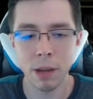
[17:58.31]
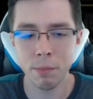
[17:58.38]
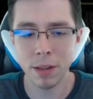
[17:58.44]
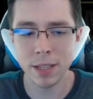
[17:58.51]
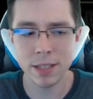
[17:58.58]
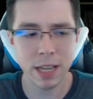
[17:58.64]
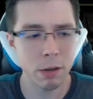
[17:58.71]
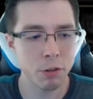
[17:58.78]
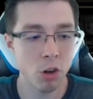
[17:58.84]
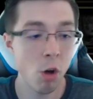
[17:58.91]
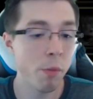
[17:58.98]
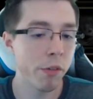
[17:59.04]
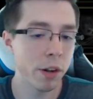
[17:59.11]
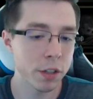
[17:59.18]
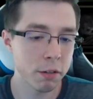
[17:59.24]
let's say you Tome
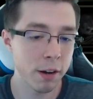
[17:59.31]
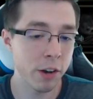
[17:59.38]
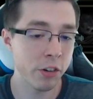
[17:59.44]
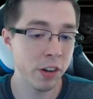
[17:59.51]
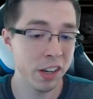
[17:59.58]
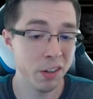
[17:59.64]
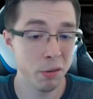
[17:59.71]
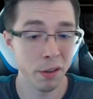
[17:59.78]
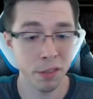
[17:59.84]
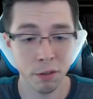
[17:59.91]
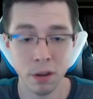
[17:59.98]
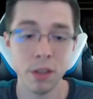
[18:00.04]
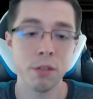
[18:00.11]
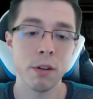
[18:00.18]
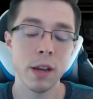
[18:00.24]
of Alteration it into a
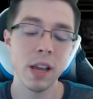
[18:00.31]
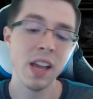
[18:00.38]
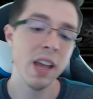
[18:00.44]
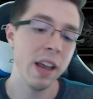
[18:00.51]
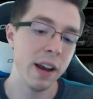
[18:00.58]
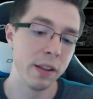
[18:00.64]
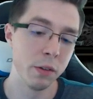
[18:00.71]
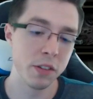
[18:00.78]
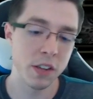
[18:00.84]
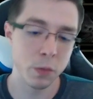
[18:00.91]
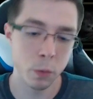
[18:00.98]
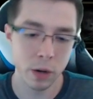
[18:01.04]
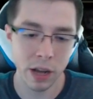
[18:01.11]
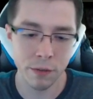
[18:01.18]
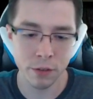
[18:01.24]
3/3, it loses
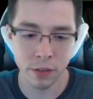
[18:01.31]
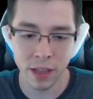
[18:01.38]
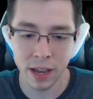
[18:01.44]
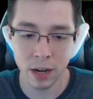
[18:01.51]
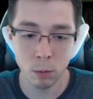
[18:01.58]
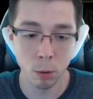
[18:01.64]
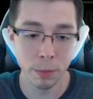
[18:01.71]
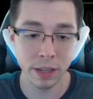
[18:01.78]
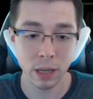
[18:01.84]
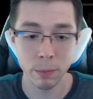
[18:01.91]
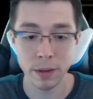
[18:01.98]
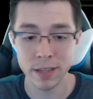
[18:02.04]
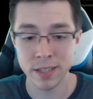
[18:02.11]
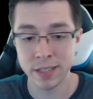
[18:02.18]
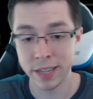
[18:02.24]
ward after that, it will become a
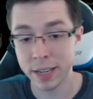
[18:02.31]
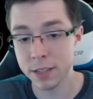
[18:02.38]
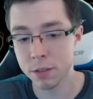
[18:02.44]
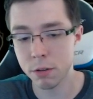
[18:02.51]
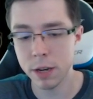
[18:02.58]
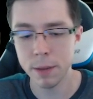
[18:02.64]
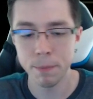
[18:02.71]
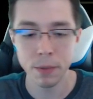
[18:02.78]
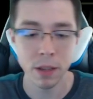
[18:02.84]
6/3.